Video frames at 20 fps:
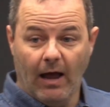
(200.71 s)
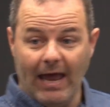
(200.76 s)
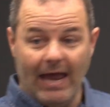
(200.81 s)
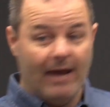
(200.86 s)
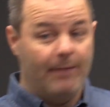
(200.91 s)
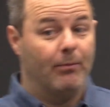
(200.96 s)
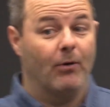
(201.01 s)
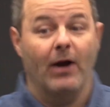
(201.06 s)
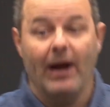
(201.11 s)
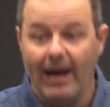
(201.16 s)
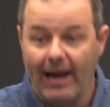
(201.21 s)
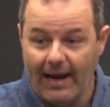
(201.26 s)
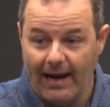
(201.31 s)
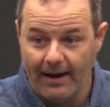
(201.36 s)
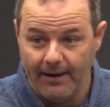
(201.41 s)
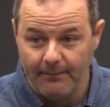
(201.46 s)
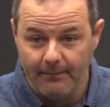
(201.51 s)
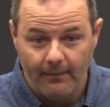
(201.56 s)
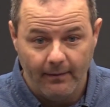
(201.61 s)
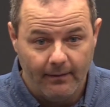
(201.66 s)

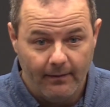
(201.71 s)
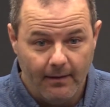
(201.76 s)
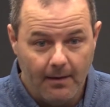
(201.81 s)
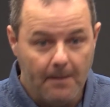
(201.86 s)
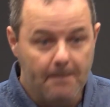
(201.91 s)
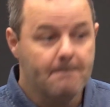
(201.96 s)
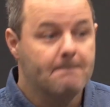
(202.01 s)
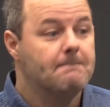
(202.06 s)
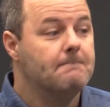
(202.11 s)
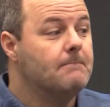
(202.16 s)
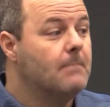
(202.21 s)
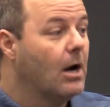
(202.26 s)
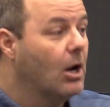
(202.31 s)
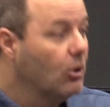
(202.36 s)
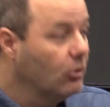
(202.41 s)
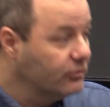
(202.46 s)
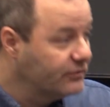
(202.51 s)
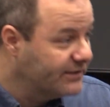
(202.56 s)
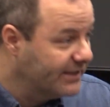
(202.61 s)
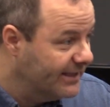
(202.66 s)
Abraham,
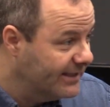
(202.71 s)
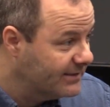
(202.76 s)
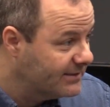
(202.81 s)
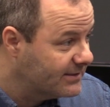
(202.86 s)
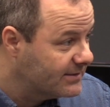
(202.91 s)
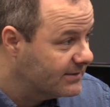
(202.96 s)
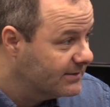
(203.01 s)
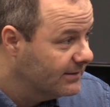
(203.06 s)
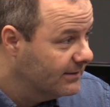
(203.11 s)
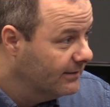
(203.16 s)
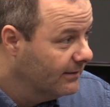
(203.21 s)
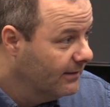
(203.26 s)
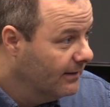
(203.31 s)
Moses.